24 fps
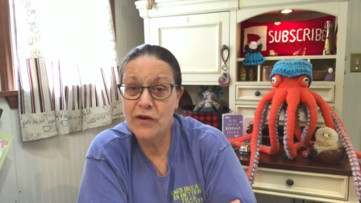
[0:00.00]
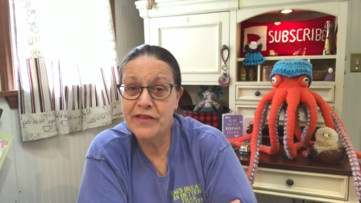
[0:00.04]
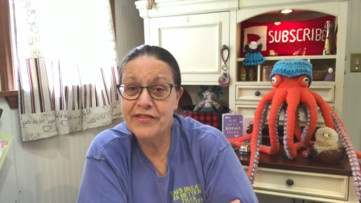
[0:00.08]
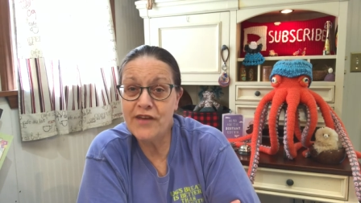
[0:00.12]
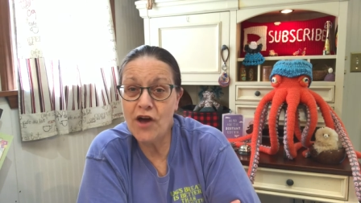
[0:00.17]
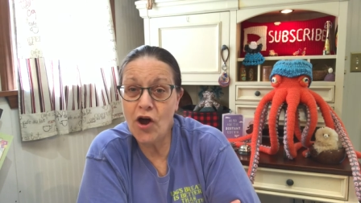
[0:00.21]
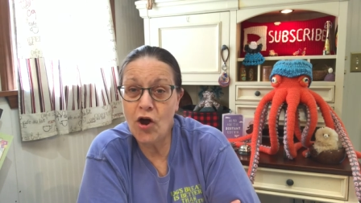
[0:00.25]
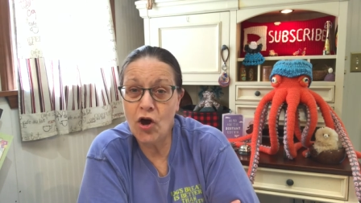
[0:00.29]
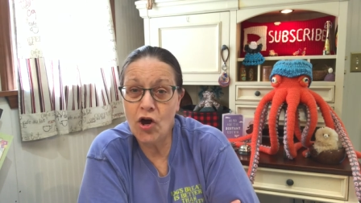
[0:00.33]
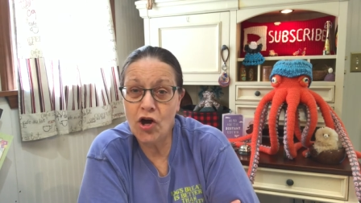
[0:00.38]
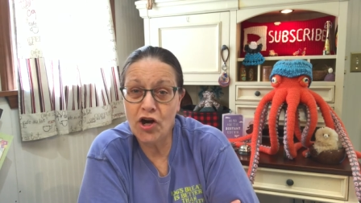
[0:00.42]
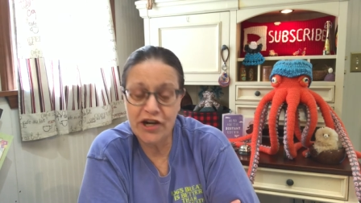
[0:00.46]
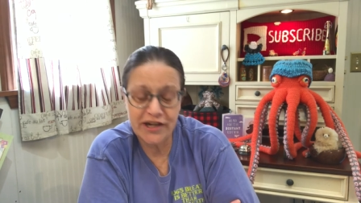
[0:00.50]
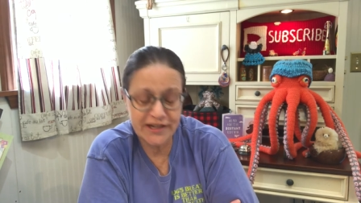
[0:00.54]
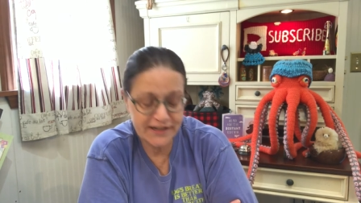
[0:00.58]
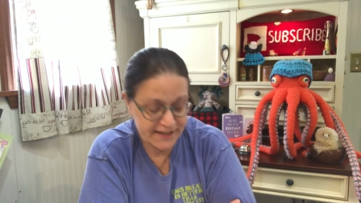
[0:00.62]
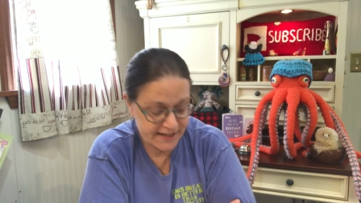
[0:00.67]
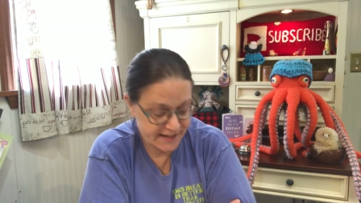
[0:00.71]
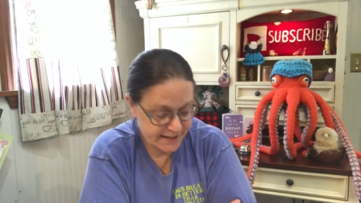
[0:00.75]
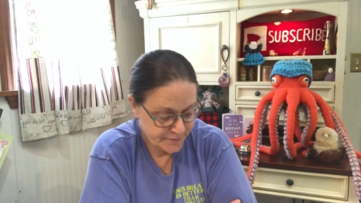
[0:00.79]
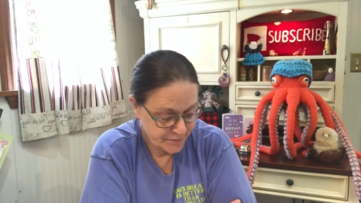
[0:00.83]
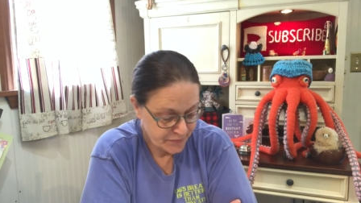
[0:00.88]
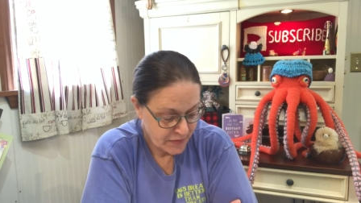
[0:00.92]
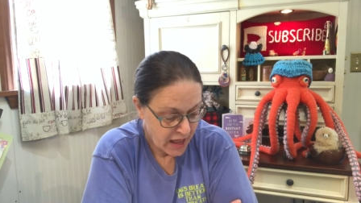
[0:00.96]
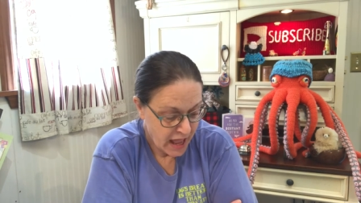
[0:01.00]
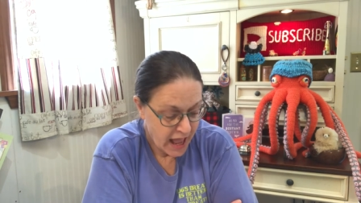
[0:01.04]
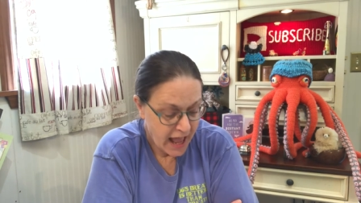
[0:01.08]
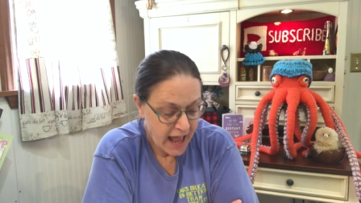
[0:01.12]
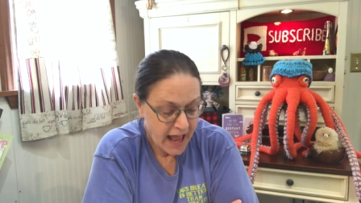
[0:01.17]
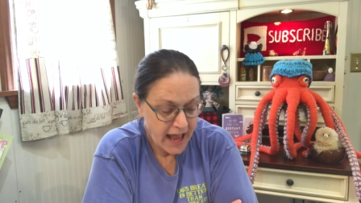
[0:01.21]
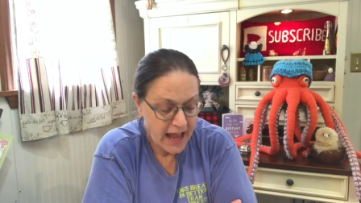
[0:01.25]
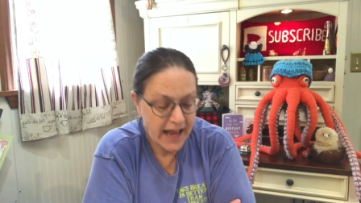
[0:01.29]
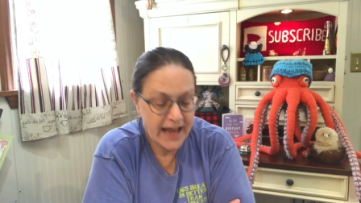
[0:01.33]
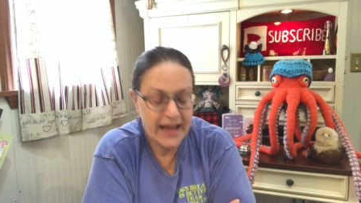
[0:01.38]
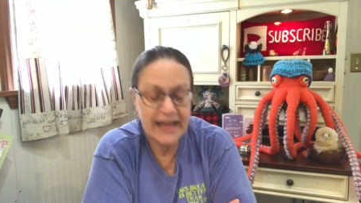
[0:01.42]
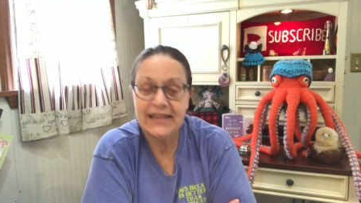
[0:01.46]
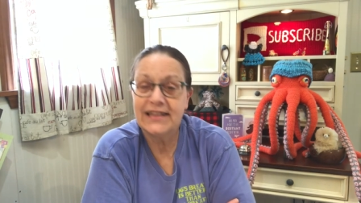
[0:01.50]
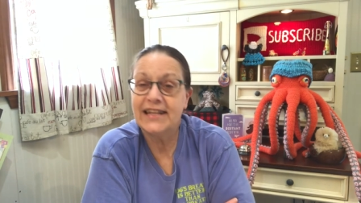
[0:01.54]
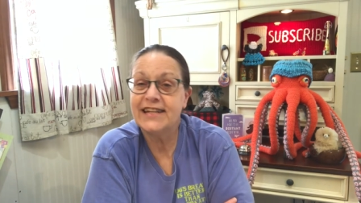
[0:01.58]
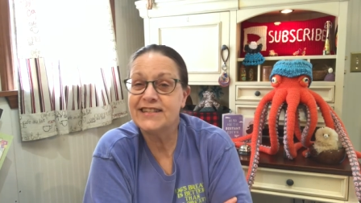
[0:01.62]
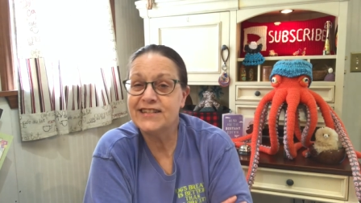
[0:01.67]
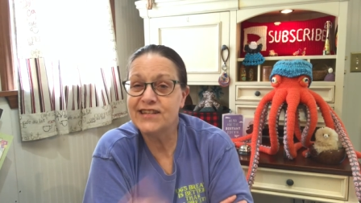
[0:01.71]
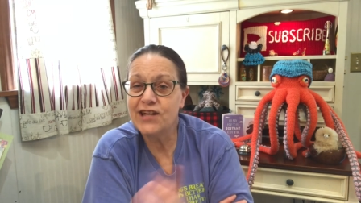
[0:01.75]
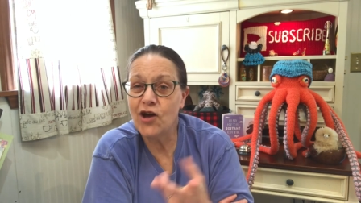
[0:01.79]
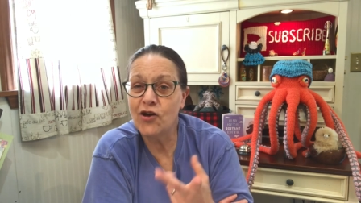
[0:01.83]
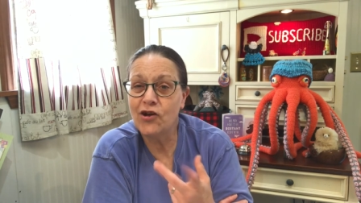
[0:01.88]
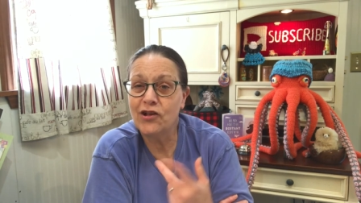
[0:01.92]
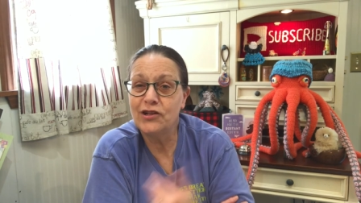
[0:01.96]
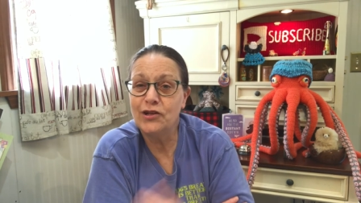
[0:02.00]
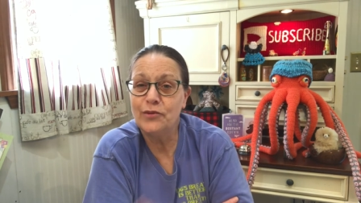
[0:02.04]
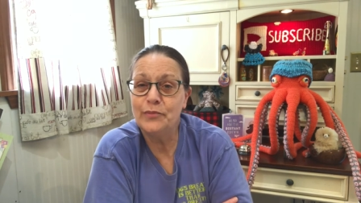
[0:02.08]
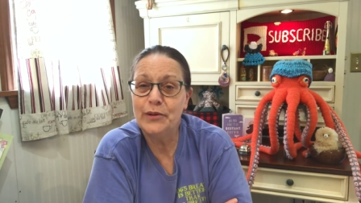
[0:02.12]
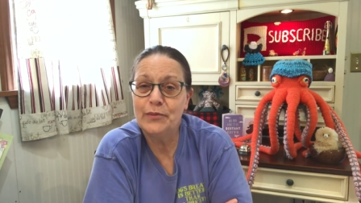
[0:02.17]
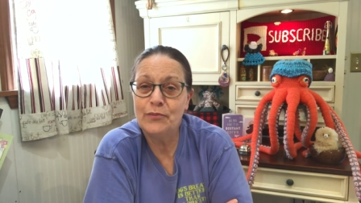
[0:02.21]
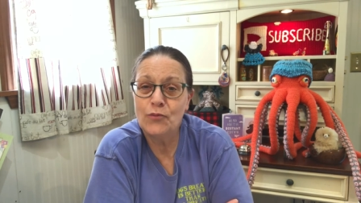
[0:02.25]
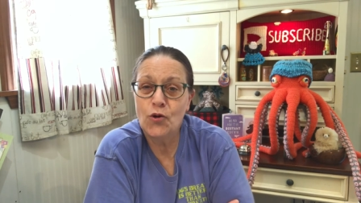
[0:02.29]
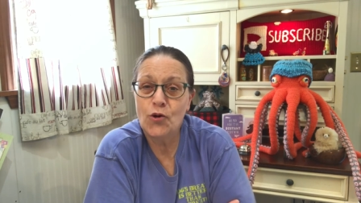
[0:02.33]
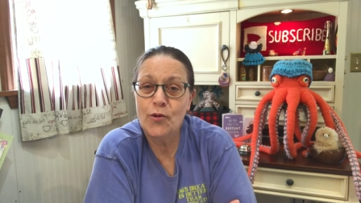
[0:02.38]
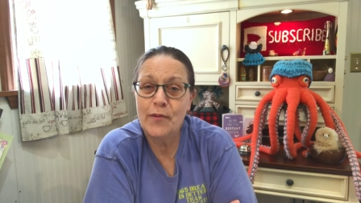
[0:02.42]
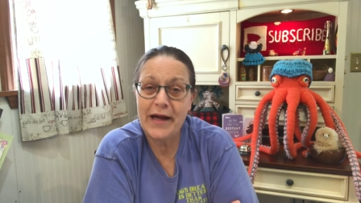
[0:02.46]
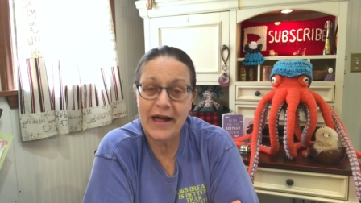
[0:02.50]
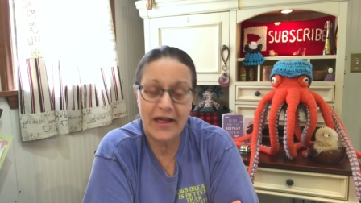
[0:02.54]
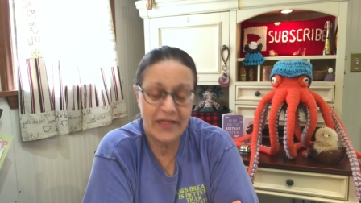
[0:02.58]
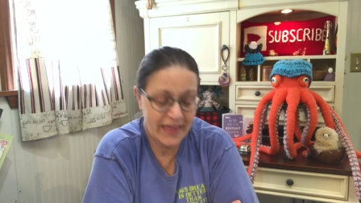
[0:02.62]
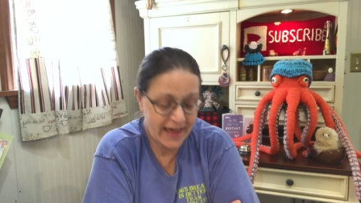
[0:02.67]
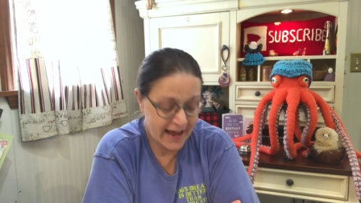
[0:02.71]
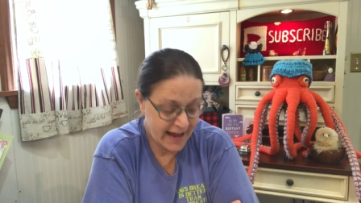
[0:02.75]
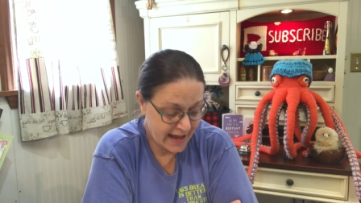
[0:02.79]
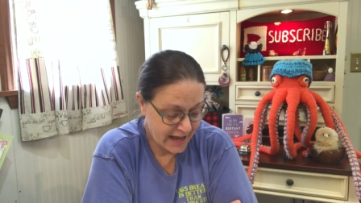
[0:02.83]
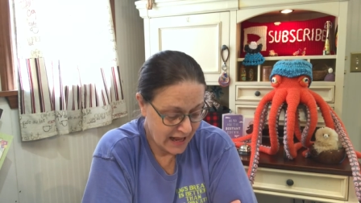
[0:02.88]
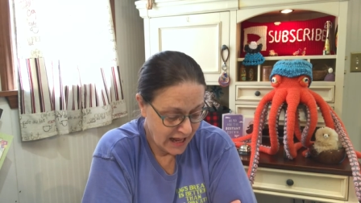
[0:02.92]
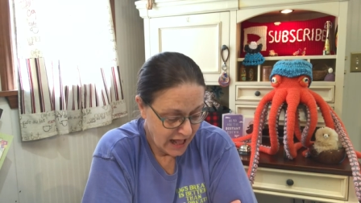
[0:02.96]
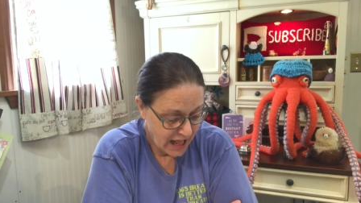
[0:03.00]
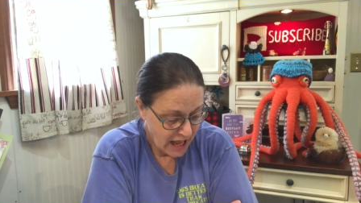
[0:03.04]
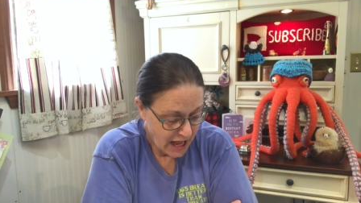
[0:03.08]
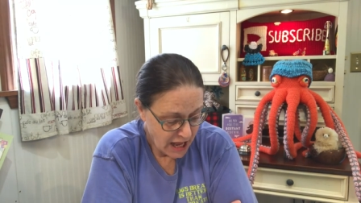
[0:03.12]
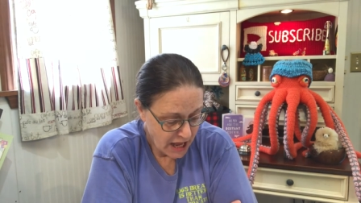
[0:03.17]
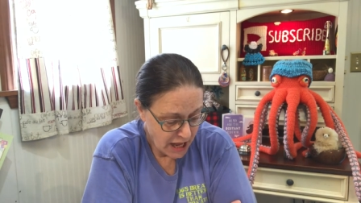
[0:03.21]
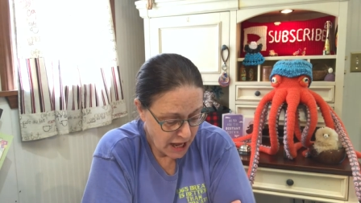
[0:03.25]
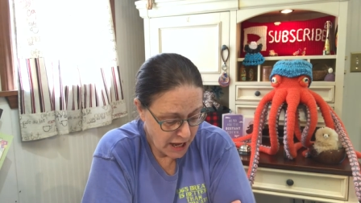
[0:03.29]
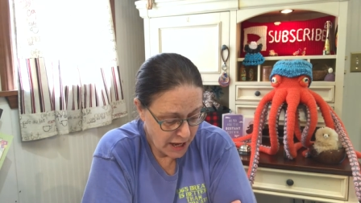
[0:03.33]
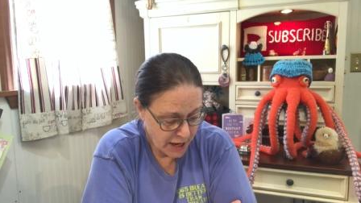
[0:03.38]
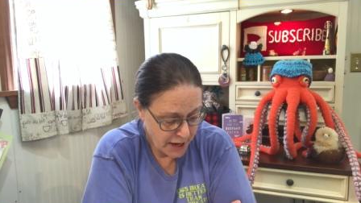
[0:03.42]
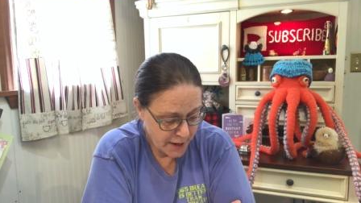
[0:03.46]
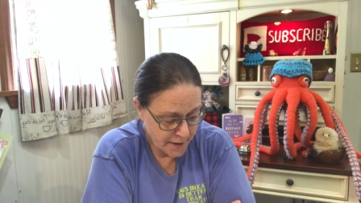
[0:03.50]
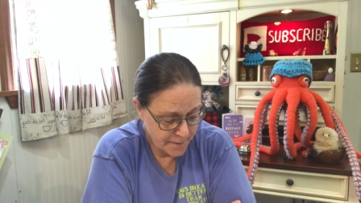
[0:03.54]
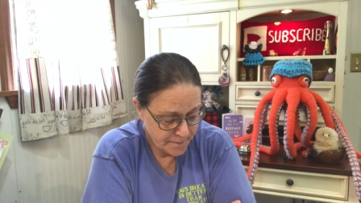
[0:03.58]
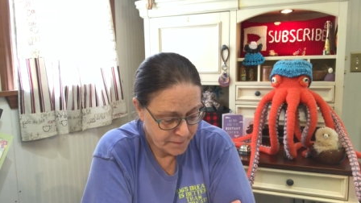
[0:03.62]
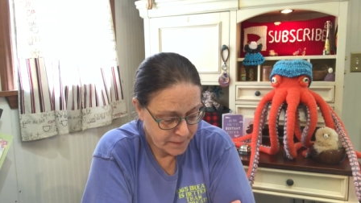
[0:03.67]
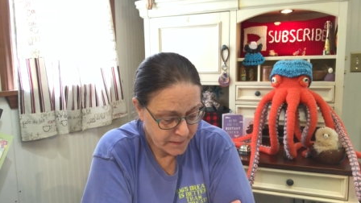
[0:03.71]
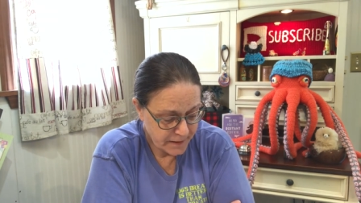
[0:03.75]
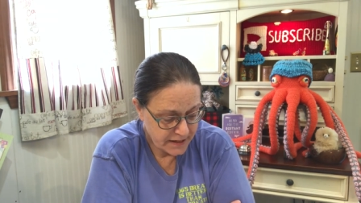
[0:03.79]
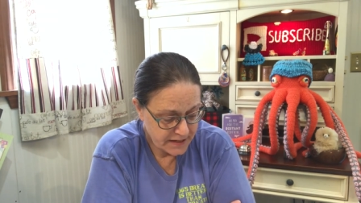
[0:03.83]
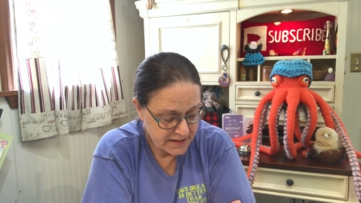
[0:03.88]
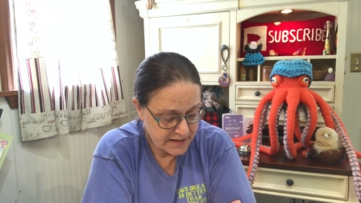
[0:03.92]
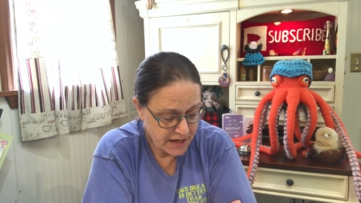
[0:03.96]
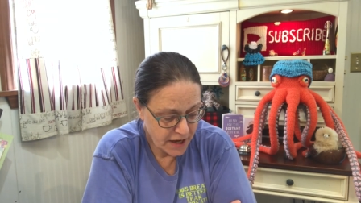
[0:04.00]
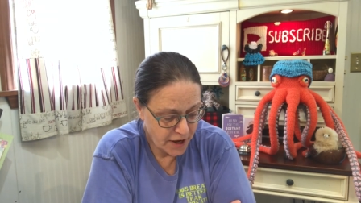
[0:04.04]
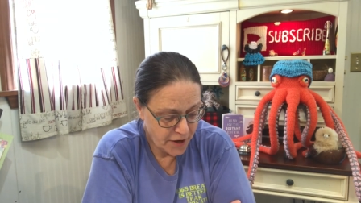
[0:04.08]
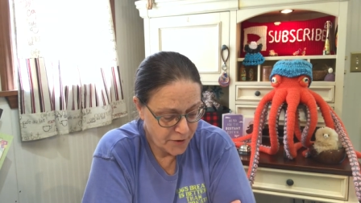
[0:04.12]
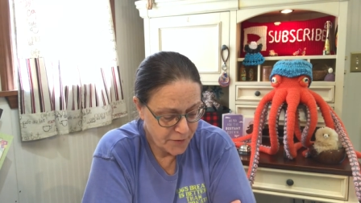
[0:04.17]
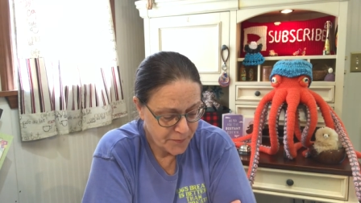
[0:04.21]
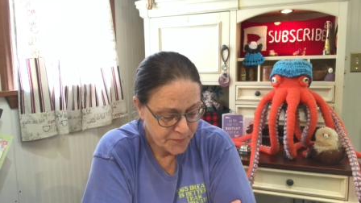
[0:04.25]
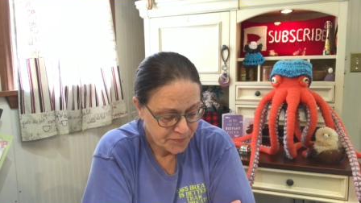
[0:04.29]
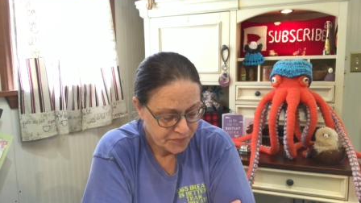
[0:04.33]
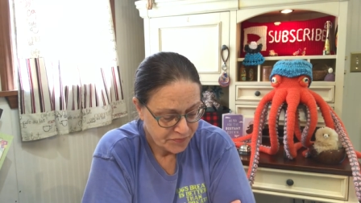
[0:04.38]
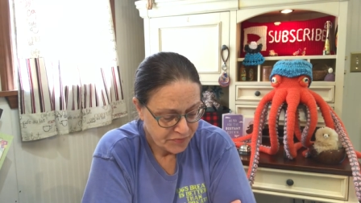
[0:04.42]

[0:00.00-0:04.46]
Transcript: with the artist. And let's talk a little bit more about that. Um, so,